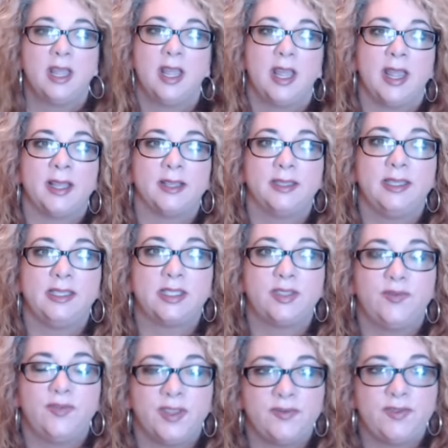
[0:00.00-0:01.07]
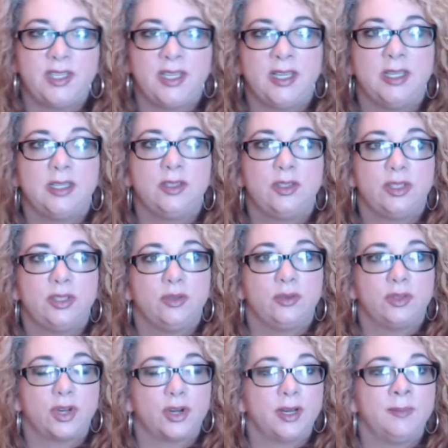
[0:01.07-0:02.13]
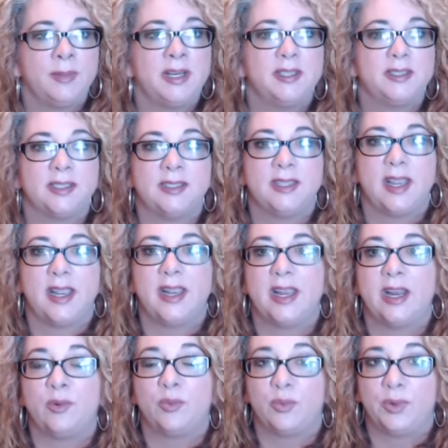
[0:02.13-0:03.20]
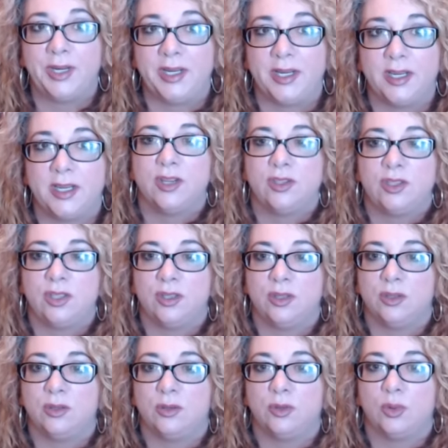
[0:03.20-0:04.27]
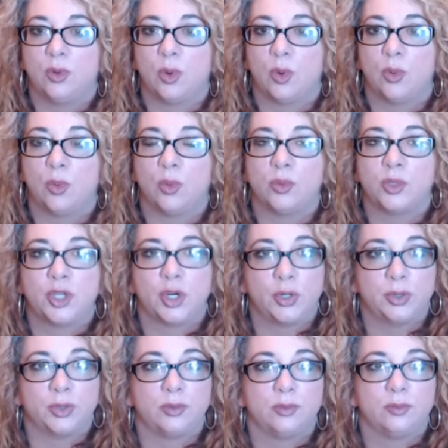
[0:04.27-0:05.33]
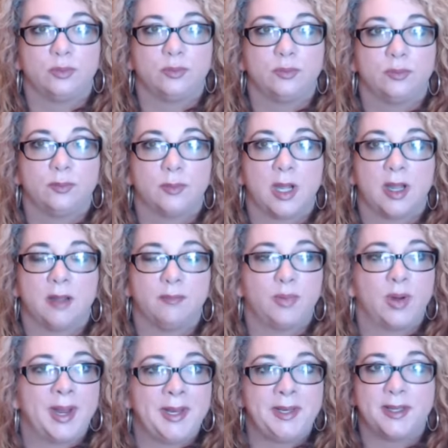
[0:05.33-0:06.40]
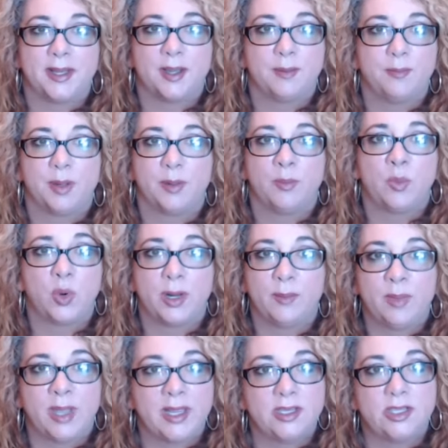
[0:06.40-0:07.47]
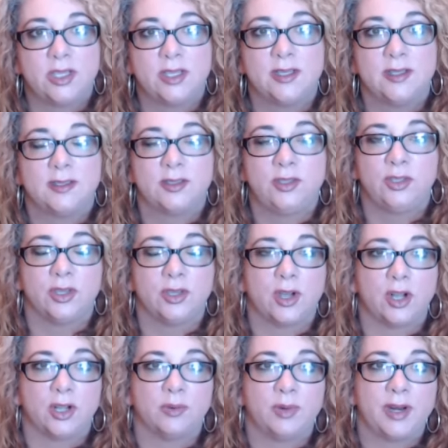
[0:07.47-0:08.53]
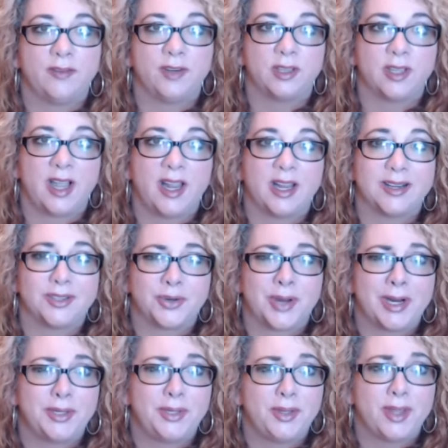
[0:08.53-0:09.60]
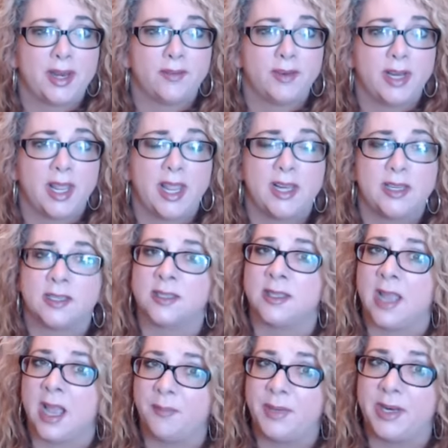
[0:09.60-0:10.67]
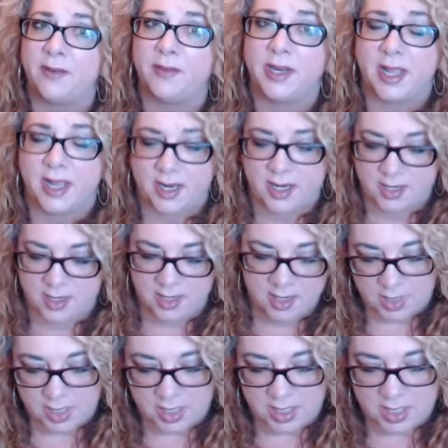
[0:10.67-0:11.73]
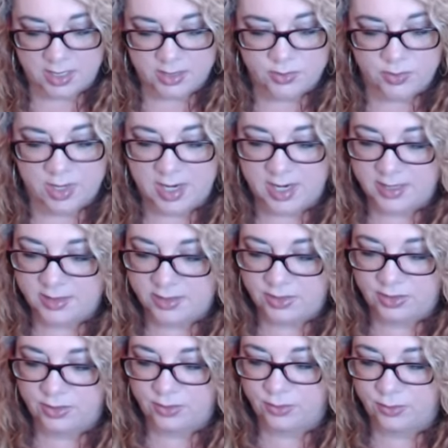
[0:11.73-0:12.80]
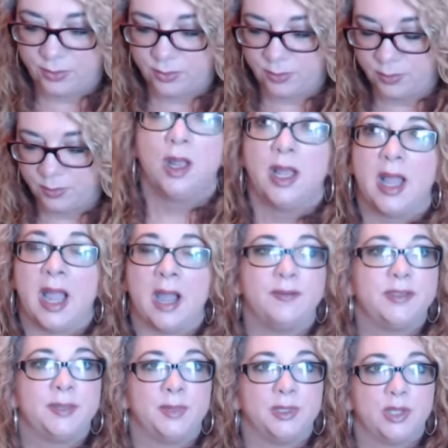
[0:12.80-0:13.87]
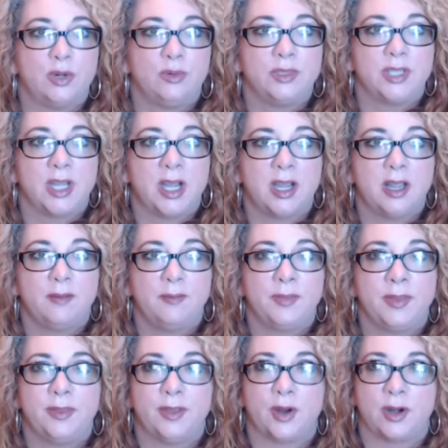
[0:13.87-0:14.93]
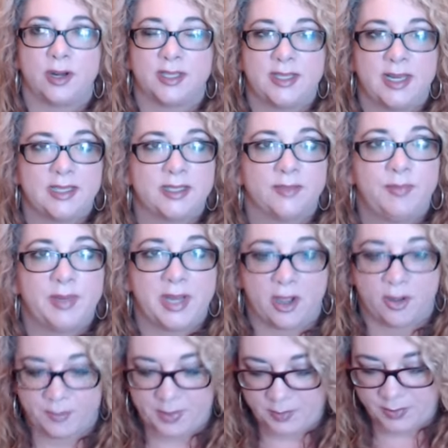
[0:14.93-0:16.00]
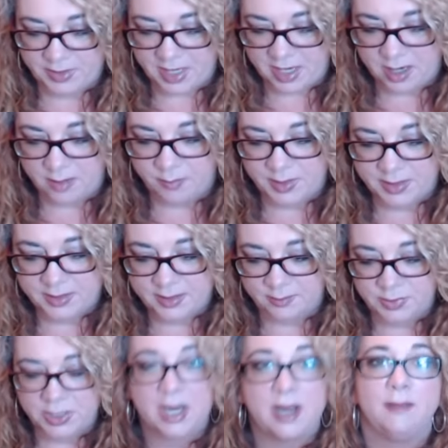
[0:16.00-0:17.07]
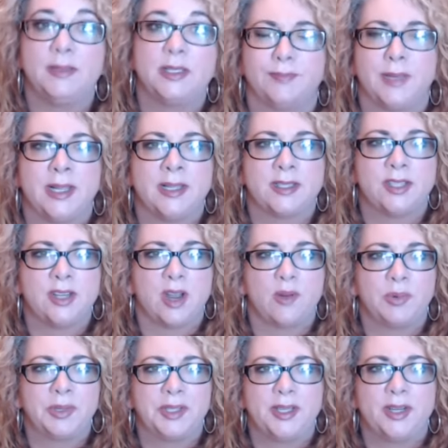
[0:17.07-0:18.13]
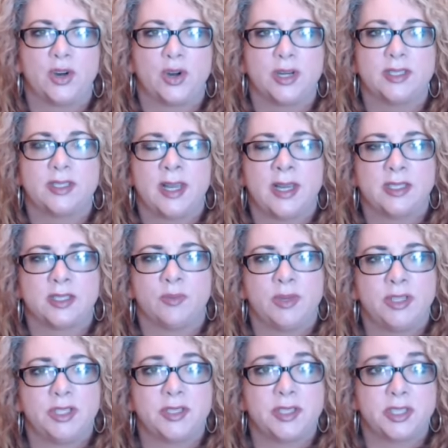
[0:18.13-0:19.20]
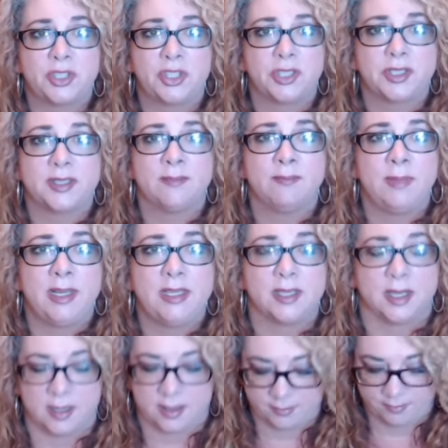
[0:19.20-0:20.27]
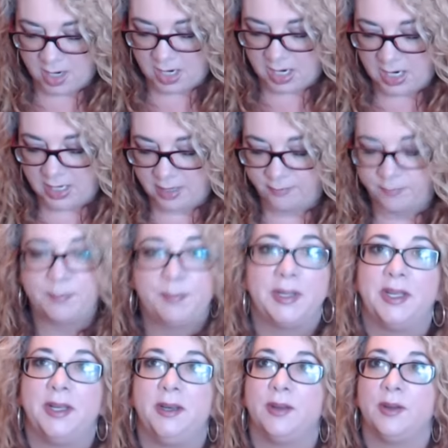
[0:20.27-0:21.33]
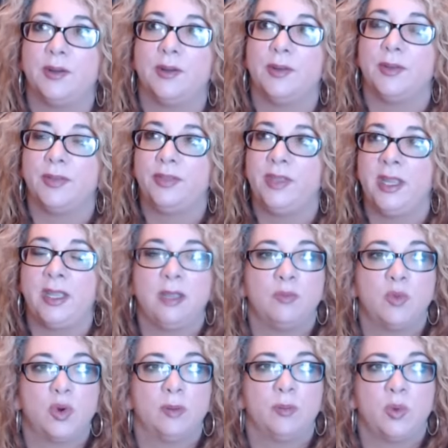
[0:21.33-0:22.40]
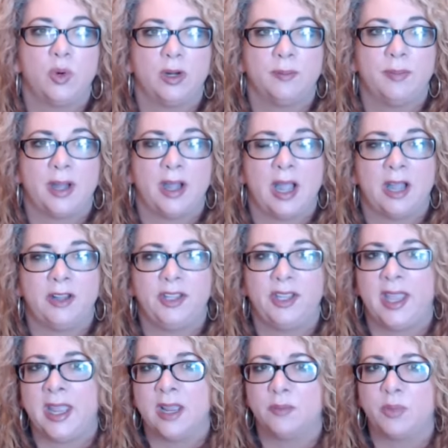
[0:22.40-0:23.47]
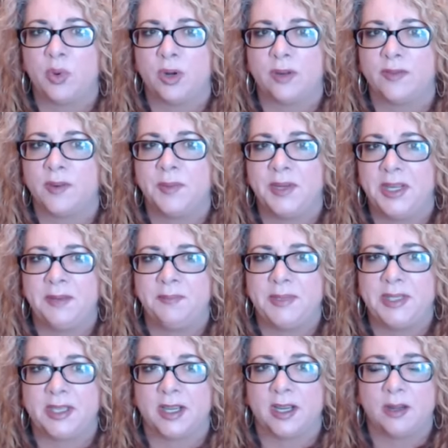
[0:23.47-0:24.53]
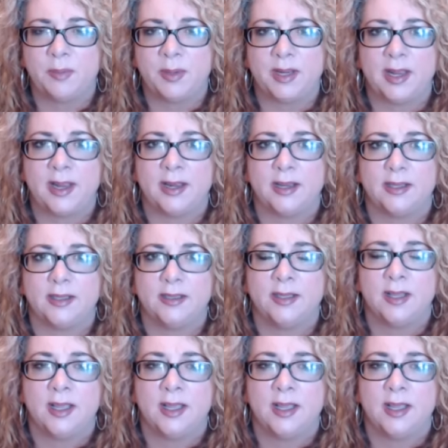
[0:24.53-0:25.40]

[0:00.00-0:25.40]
at least 15 to 30 minutes a day and read, to journal, um, brain dump, morning pages. You can call it whatever you like. I try to do that every day. It doesn't happen every day. I try to have some alone time. The artist dates have been helping with that, but sometimes it's not really an artist date so much as it's just some me time. I've been thinking more and more about how you can't pour from an empty cup and,